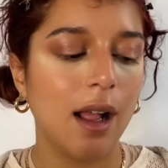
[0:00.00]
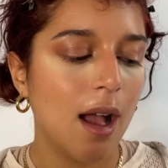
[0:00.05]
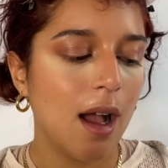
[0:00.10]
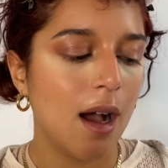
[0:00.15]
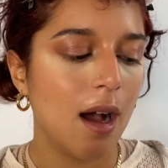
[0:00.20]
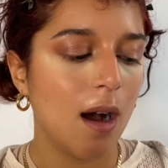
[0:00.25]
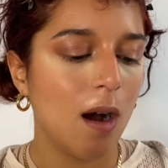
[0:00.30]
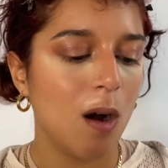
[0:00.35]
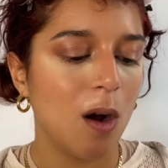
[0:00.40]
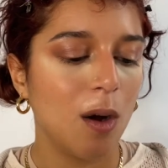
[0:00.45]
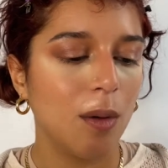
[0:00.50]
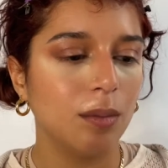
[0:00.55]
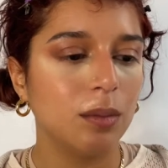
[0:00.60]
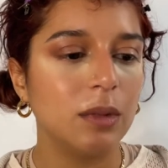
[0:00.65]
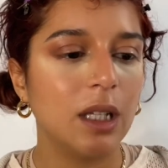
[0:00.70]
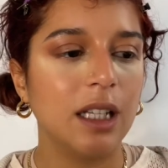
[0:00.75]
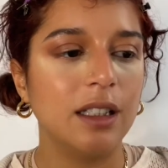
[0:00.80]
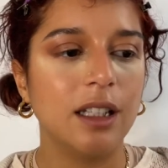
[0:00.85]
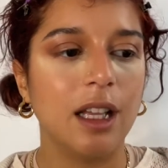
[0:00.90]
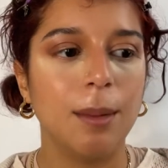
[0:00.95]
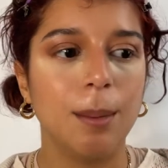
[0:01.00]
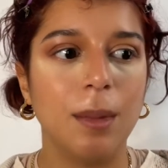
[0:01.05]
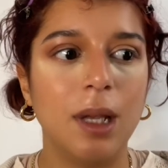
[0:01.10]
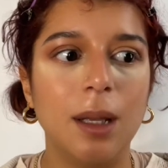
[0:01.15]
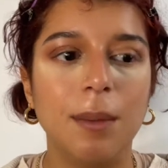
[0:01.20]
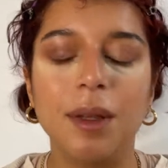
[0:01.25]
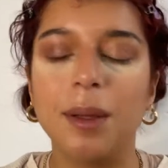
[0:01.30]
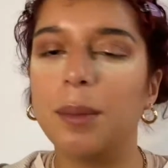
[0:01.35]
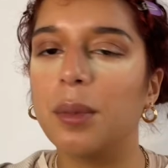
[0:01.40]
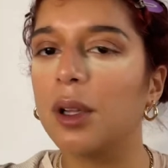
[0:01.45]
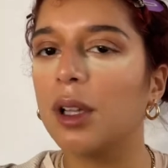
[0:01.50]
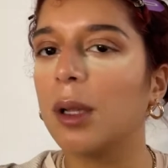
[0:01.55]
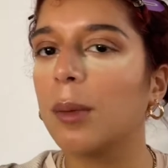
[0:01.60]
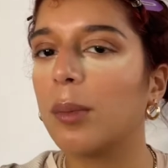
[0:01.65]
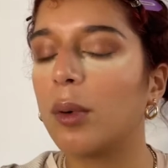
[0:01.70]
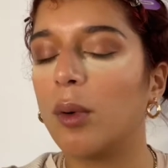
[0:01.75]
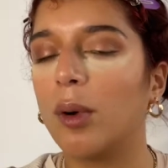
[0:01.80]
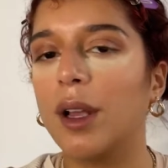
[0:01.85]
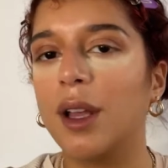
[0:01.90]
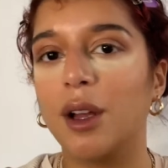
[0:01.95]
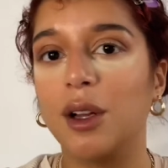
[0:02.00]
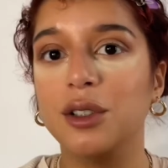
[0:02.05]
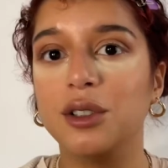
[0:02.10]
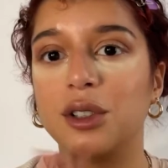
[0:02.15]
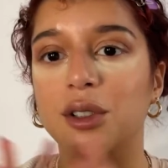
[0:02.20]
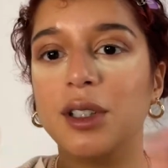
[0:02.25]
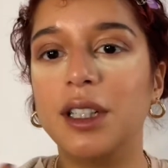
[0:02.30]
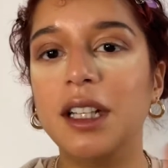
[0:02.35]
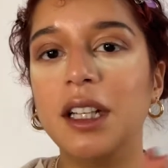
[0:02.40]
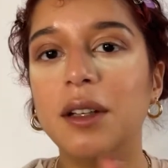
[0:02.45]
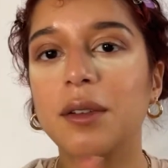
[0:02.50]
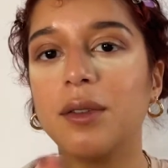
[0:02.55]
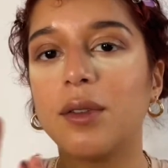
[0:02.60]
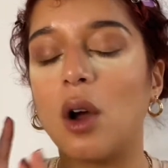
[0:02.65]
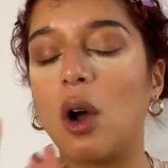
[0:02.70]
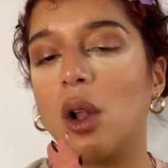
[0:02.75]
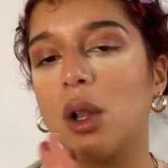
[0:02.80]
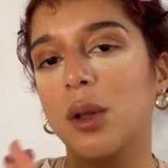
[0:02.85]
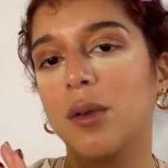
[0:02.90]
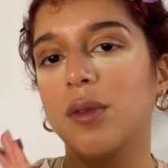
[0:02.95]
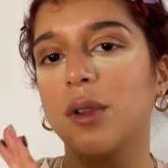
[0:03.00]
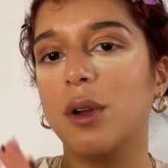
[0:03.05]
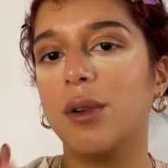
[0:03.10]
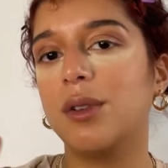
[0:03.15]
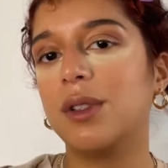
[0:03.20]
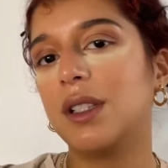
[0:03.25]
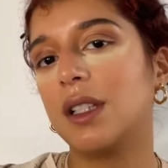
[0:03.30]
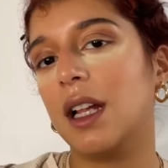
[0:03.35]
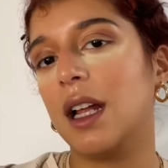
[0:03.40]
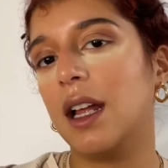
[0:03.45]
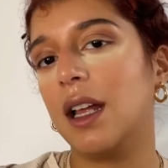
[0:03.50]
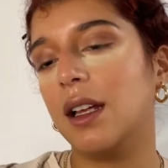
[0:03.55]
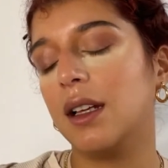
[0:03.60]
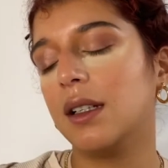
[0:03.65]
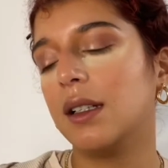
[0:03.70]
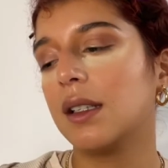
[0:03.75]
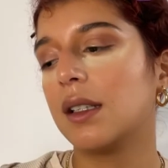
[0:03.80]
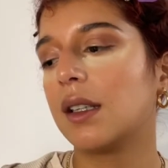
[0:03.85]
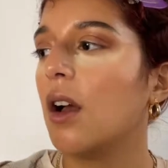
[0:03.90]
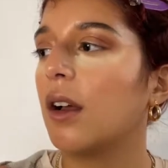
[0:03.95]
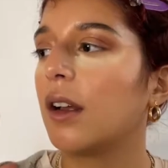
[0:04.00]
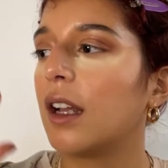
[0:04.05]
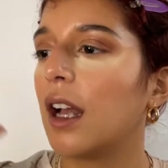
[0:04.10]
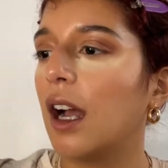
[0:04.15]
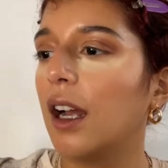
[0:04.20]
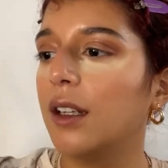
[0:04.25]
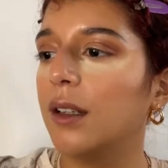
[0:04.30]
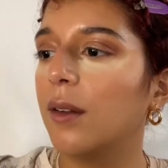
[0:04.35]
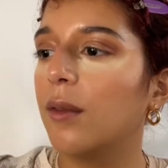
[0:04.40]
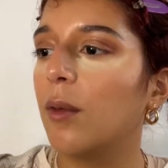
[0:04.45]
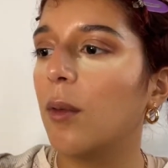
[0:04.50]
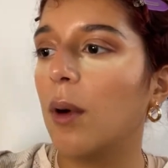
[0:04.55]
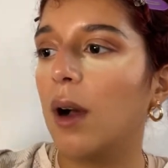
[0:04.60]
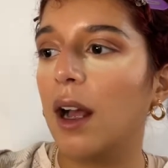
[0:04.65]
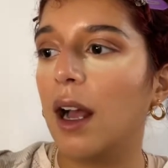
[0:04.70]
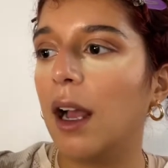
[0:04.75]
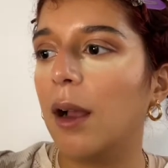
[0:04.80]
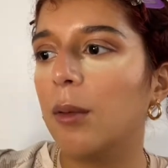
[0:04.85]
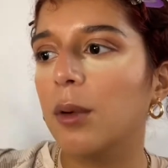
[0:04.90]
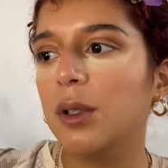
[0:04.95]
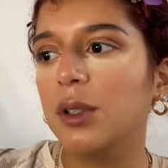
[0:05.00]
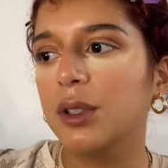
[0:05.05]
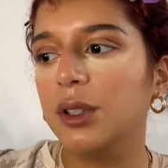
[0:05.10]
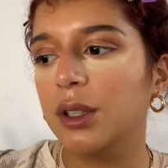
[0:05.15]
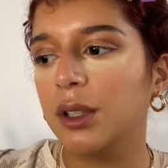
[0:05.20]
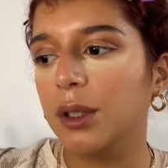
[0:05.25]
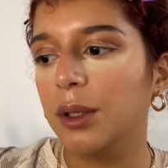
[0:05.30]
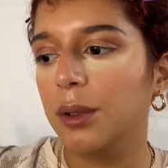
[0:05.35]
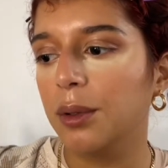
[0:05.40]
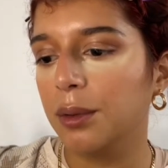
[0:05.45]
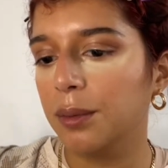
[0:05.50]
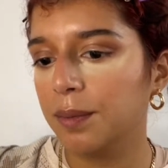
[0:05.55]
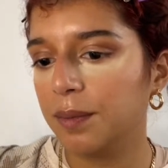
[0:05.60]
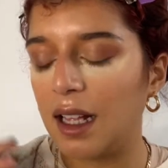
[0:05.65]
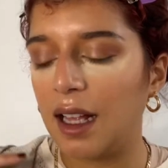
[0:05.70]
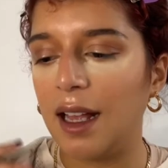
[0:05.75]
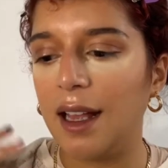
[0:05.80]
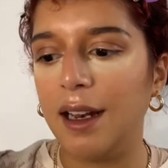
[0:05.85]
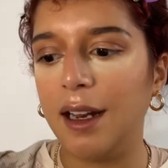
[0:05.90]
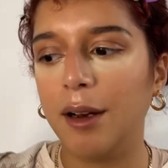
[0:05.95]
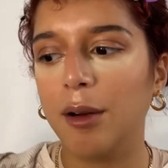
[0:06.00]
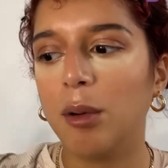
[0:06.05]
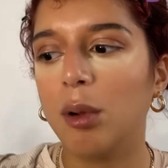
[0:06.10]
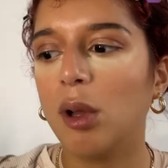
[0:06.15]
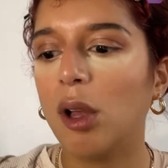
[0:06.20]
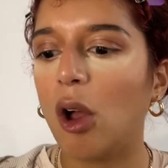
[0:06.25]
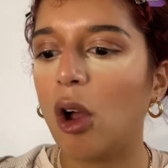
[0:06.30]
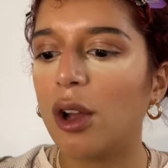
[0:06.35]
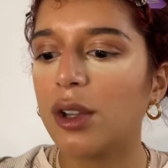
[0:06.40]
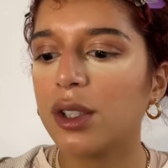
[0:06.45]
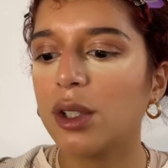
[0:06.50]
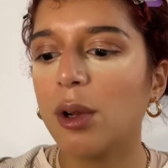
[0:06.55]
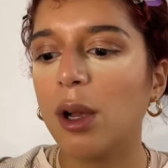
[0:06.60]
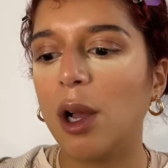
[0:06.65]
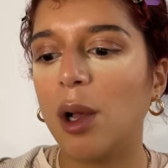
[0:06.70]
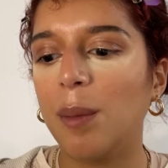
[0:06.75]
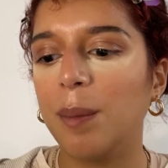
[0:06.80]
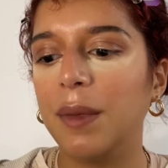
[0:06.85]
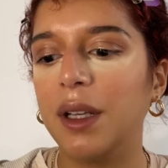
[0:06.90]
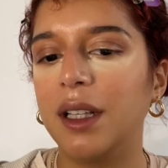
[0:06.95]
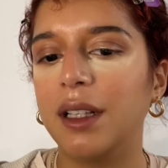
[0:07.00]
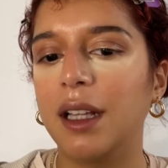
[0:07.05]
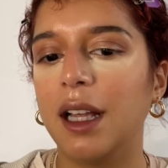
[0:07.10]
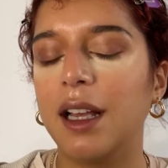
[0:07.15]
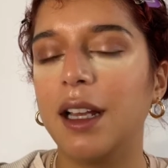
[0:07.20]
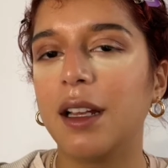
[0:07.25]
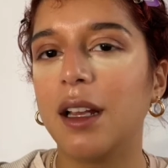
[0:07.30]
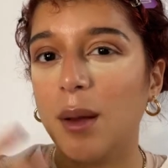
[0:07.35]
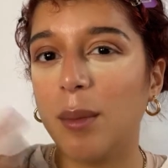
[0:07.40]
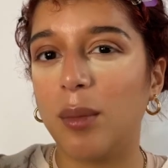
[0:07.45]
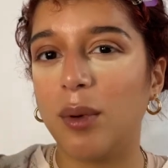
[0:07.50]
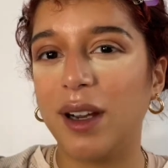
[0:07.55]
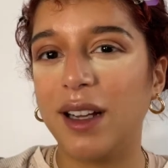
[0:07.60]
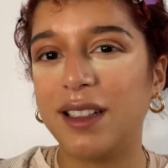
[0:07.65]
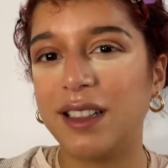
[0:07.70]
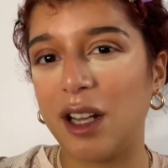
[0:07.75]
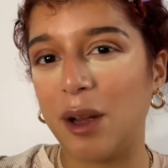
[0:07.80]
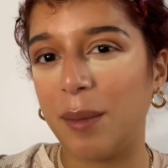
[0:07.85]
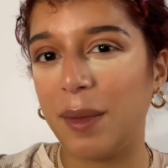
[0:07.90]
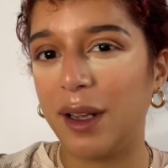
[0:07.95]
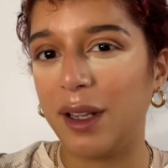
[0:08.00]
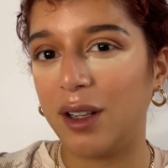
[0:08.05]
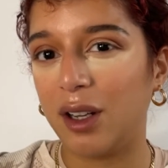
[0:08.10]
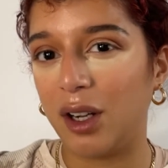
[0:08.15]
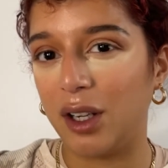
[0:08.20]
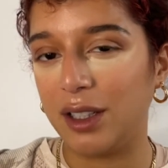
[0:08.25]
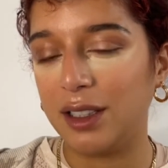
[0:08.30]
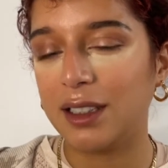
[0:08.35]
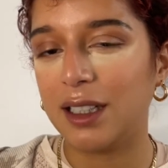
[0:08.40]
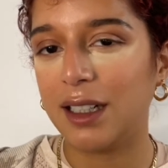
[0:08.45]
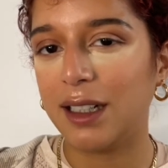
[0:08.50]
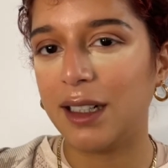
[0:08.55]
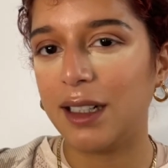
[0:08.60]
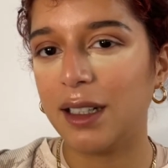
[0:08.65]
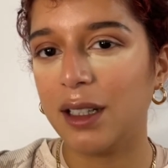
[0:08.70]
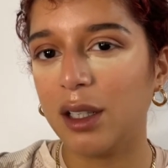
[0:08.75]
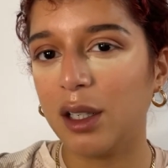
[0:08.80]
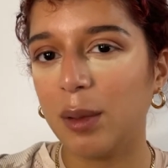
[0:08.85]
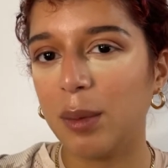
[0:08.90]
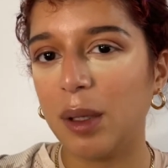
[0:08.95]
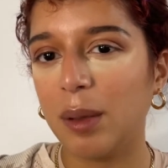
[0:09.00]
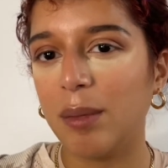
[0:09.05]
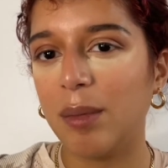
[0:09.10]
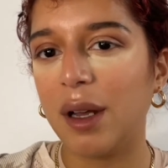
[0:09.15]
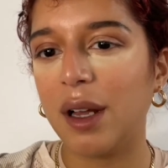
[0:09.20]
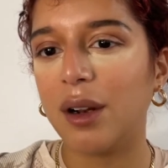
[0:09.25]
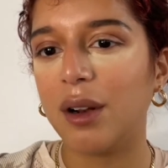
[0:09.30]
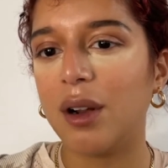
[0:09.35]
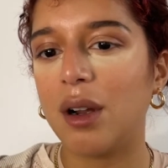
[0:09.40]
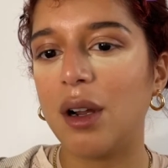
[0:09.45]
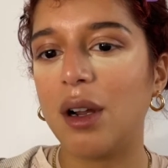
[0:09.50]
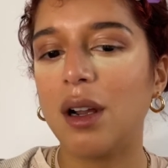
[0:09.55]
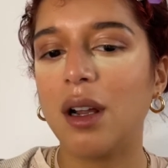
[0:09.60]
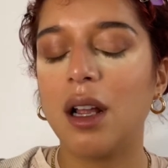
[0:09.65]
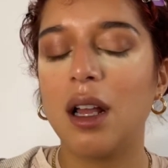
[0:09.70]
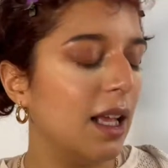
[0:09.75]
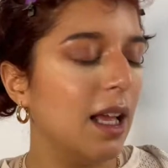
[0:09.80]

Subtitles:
And then maybe bullet point underneath all of those things kind of what I will do, and it will also help me like break down my content a little bit better.